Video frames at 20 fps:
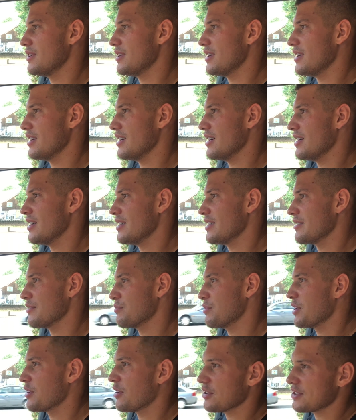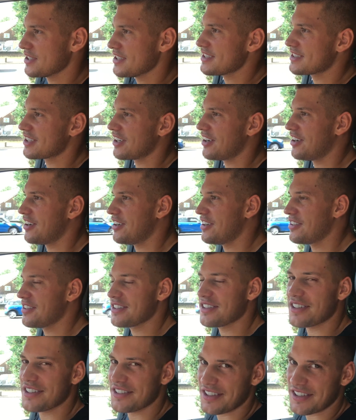and because he's tall,
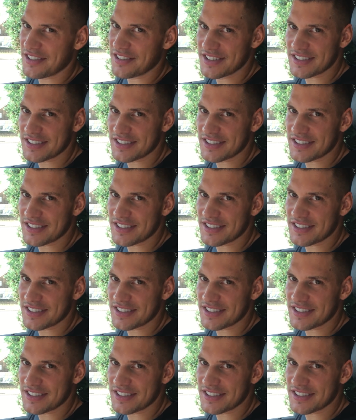you know,